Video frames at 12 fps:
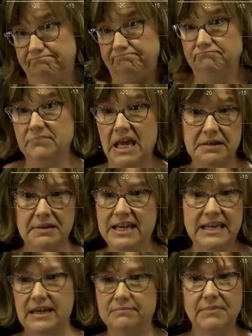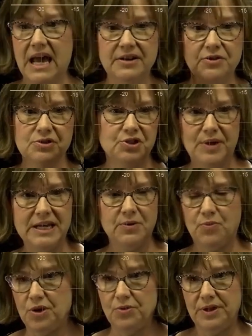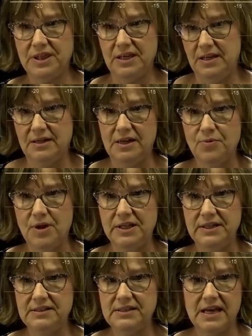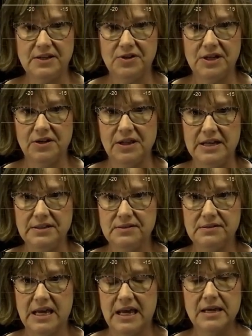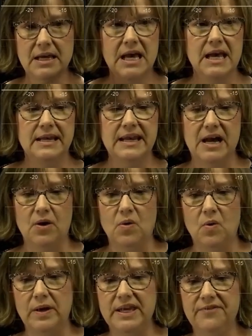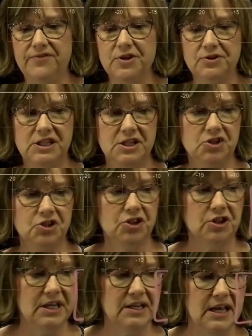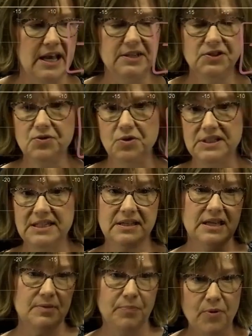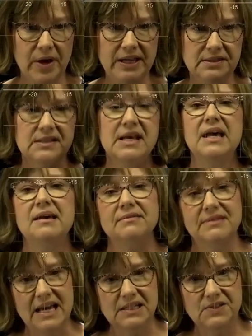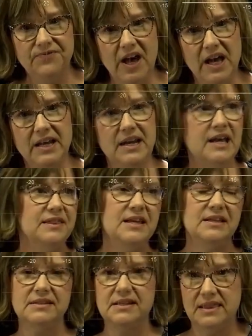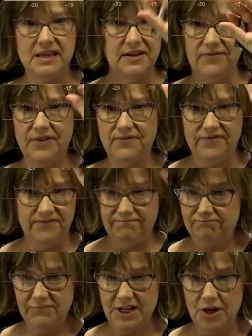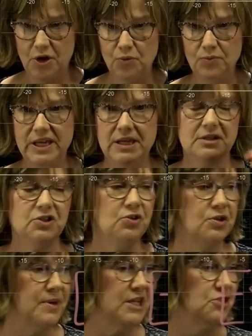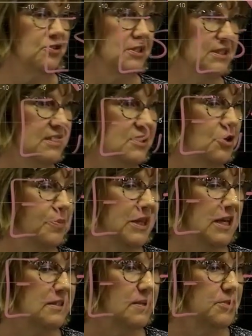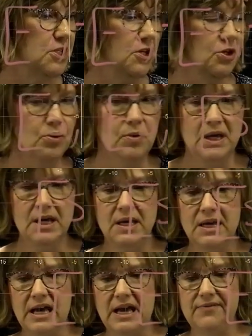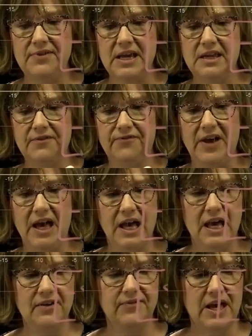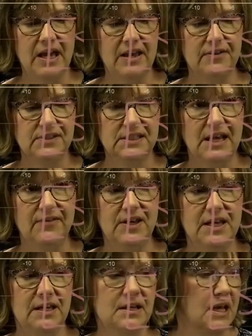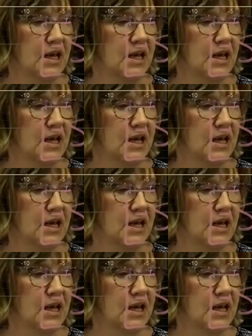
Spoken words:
And again, I don't do any work with inequalities. I could care less, okay? Now, if your teacher in high school did key points, that's fine. I think to think of it, you know, in a two-dimensional is easier, but that's up to you. I have -5, I have 7.